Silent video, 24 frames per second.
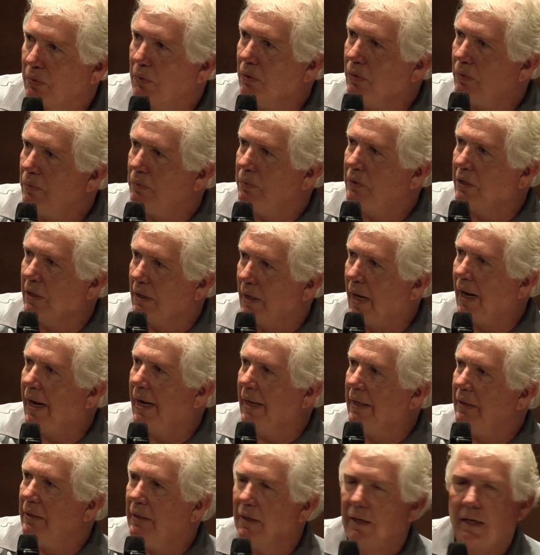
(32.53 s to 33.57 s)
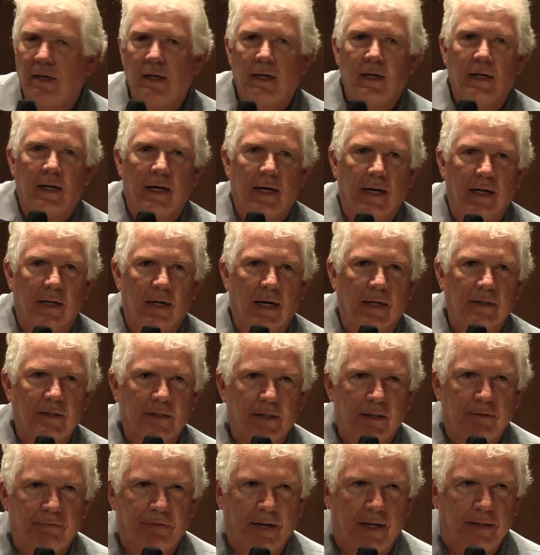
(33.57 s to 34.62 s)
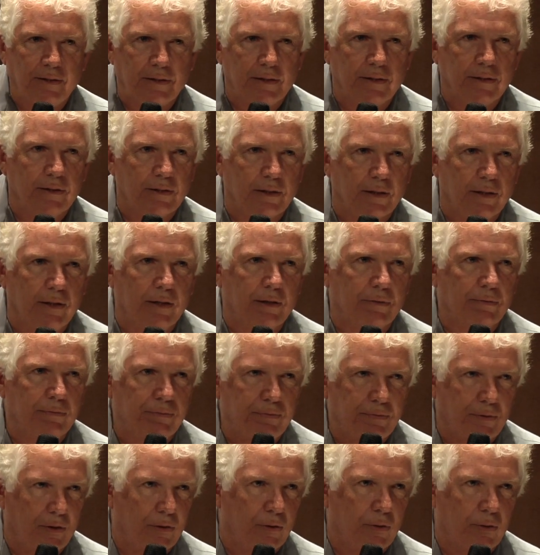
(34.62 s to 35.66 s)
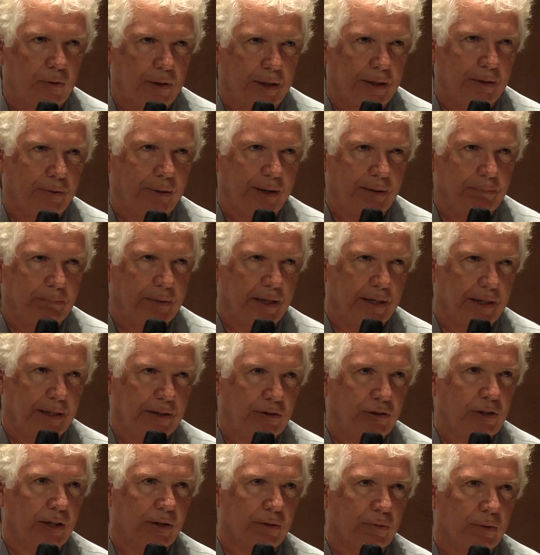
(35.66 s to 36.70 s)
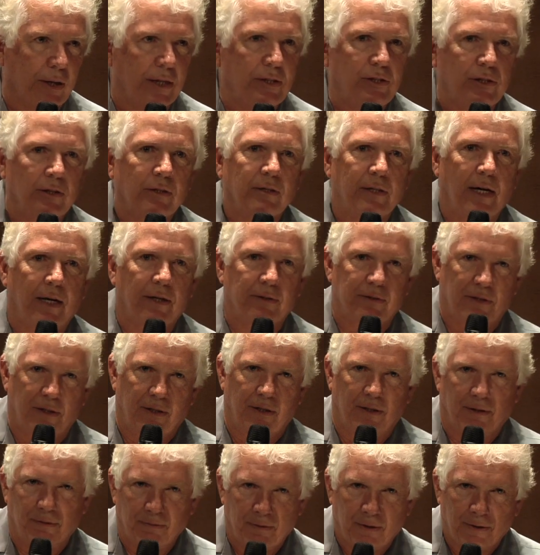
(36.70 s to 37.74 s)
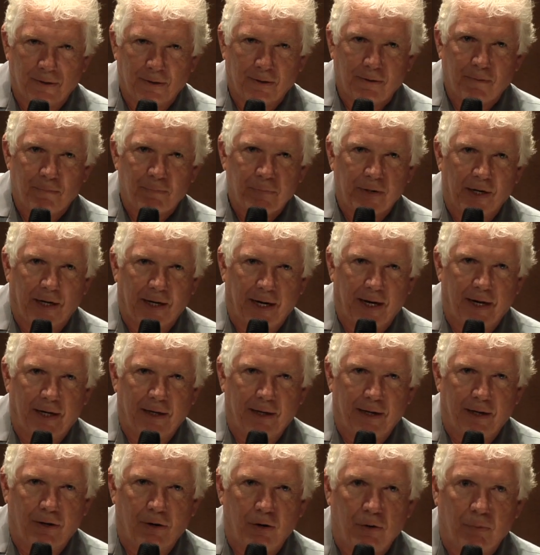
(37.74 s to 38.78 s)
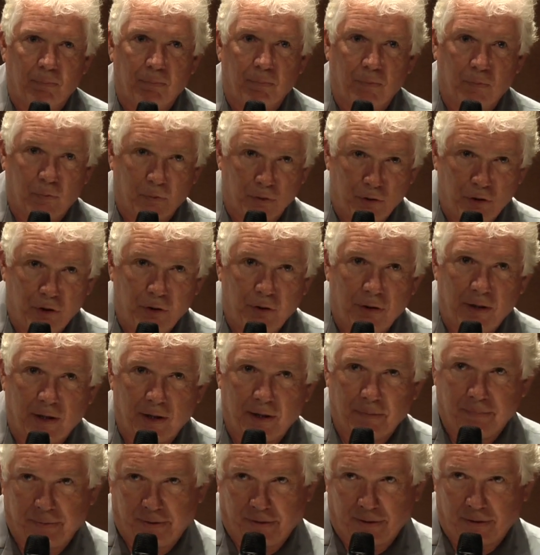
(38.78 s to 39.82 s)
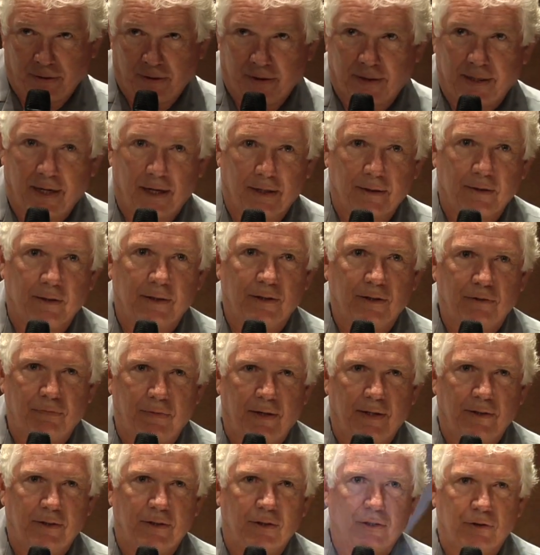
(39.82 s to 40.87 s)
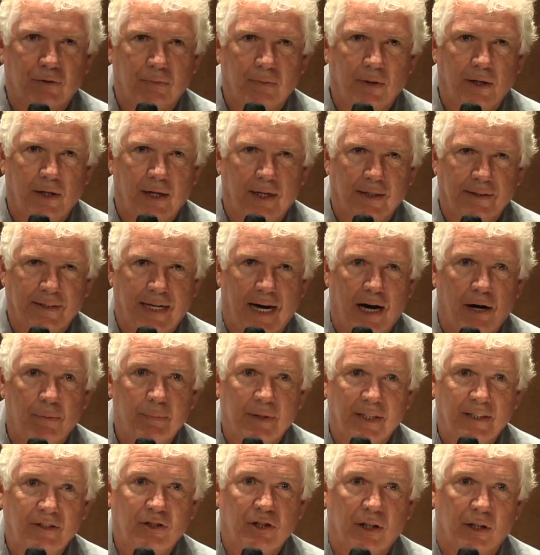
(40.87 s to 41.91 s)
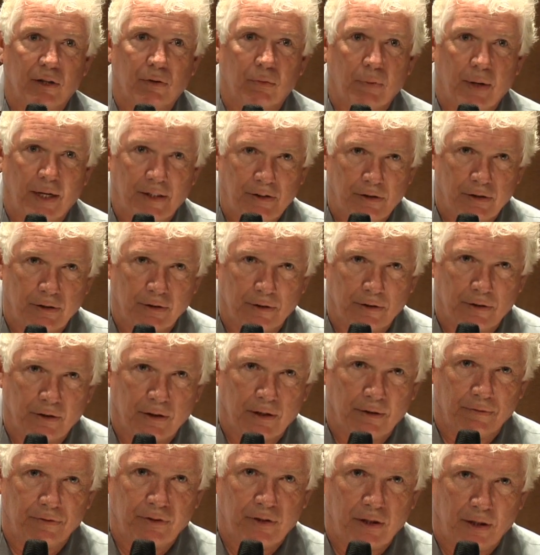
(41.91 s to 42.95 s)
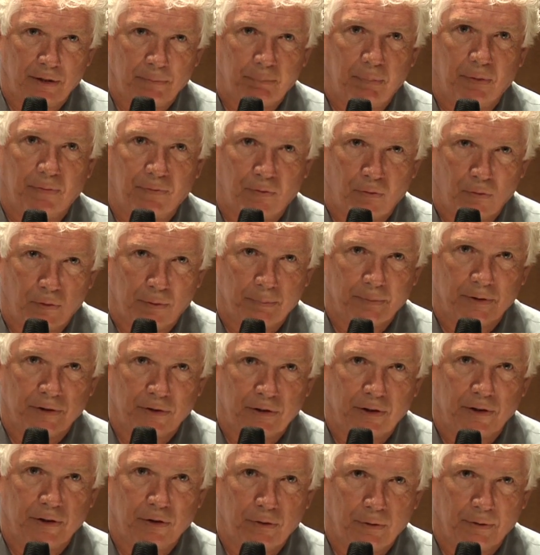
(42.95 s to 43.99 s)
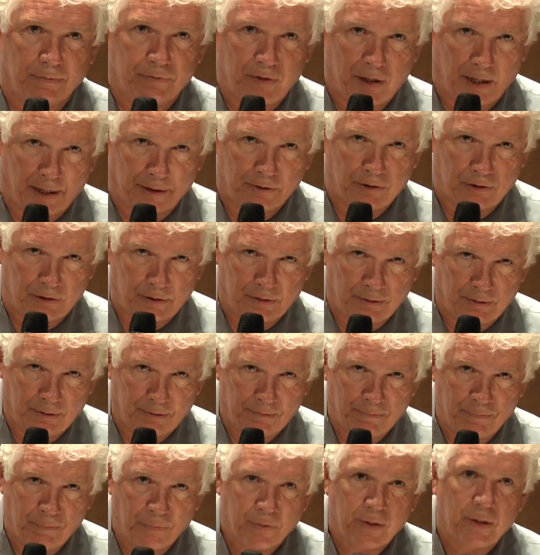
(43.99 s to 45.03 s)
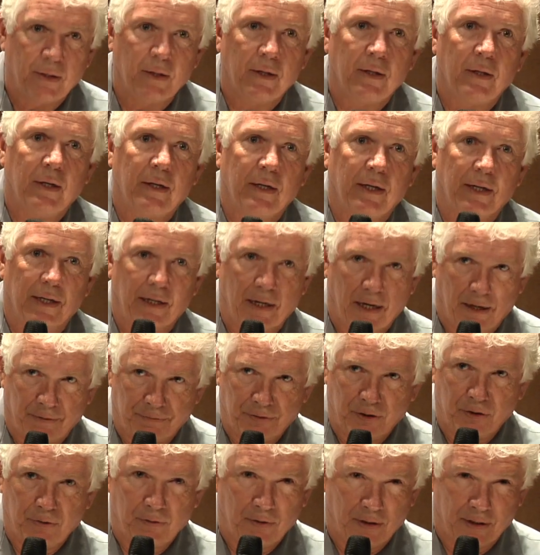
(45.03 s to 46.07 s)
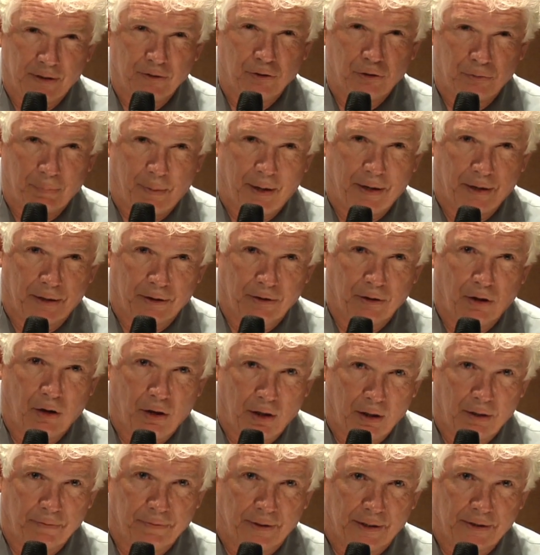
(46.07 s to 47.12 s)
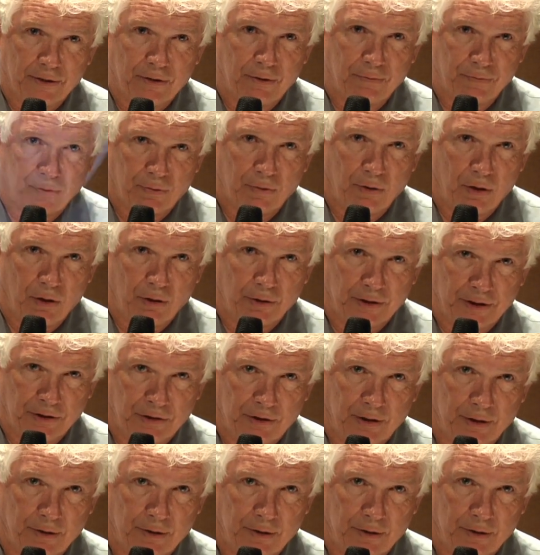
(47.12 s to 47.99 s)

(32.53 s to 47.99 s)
room tonight, and I see faces of oh, a great many generations out there that, Hal, I hope when you get up here and look at these faces, you realize how many generations of stunt performers that you have touched and how you inspired all of us for all these